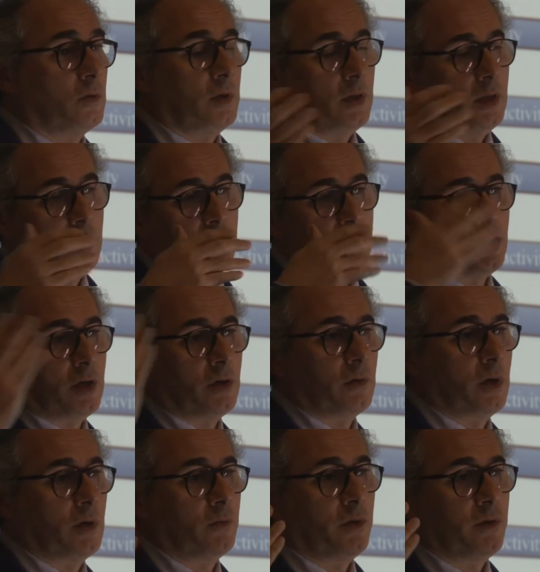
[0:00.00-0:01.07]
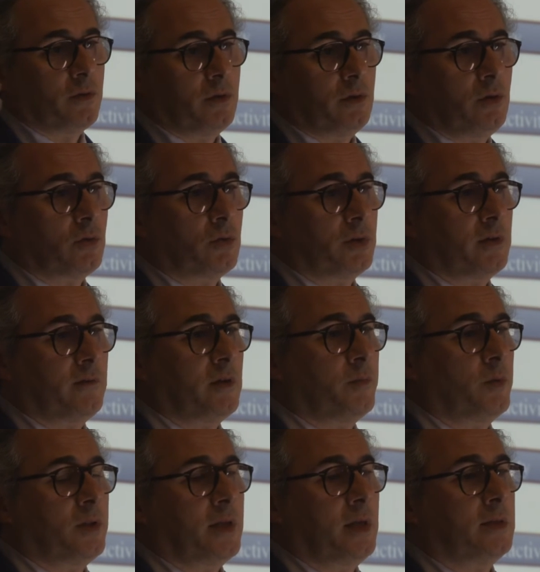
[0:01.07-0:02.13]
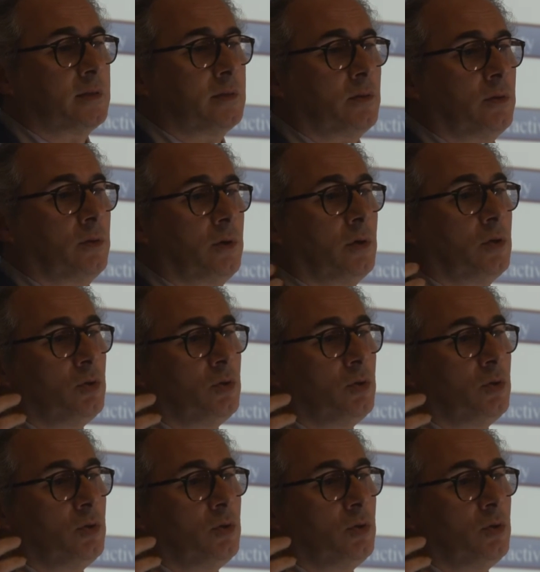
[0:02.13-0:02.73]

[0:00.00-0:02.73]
in general with neurodevelopmental disorder,